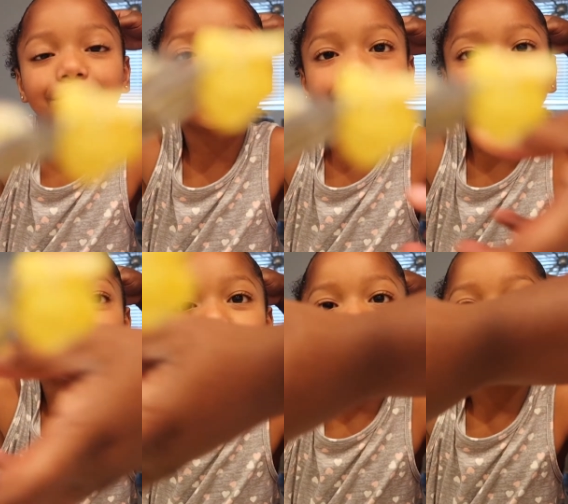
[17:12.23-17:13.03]
they can see
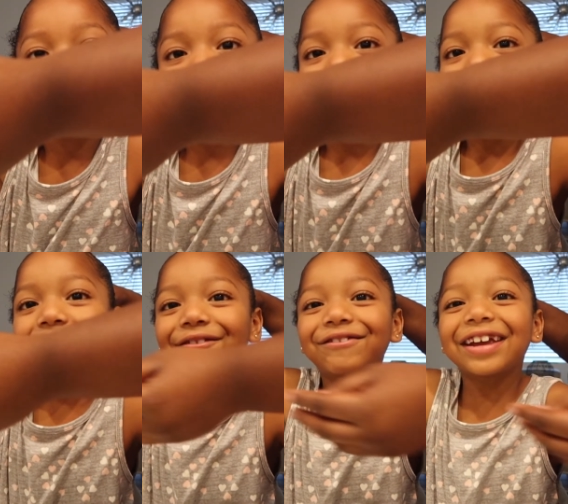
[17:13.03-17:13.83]
the eggs, girl.
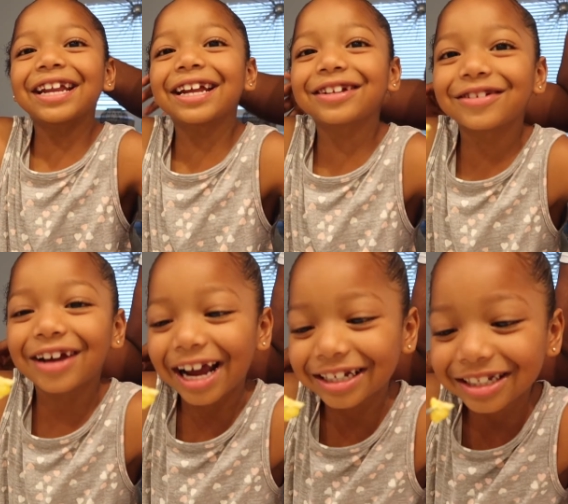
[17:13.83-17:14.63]
I'm feeding you
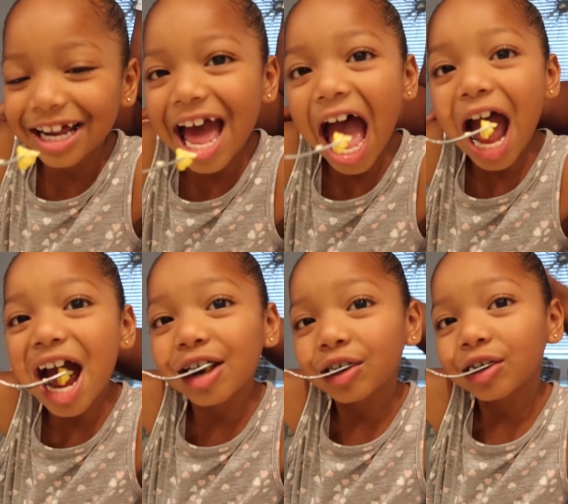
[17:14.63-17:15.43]
guys.